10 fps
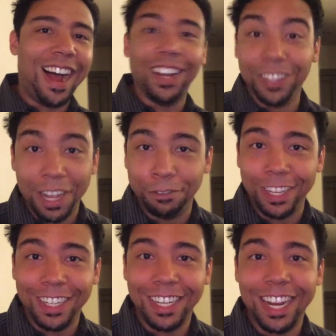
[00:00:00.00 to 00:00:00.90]
I love
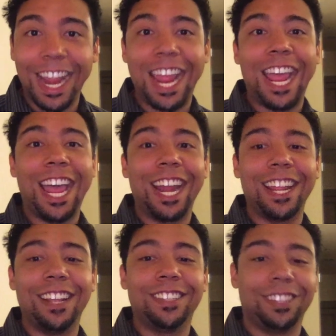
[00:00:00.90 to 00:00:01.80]
it, and
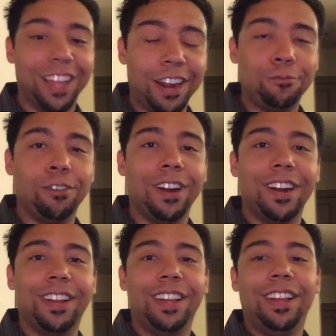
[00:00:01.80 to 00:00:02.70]
it's a lot of
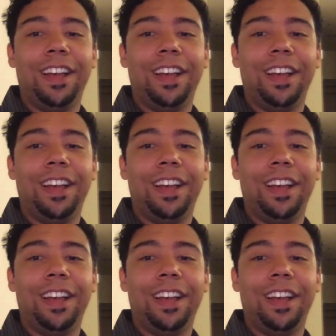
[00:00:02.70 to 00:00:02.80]
work,